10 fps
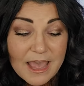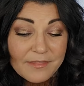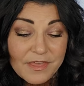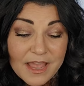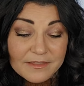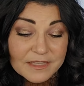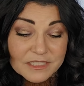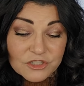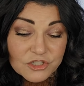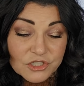And then
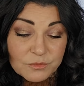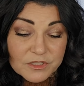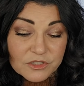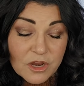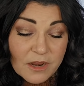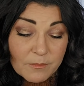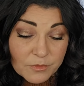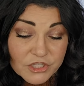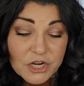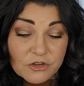this is just
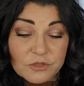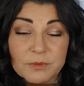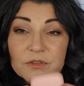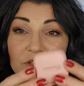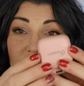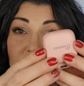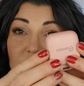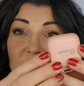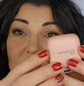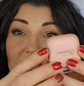rechargeable. You just
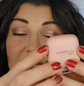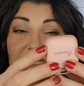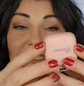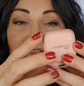put it back in its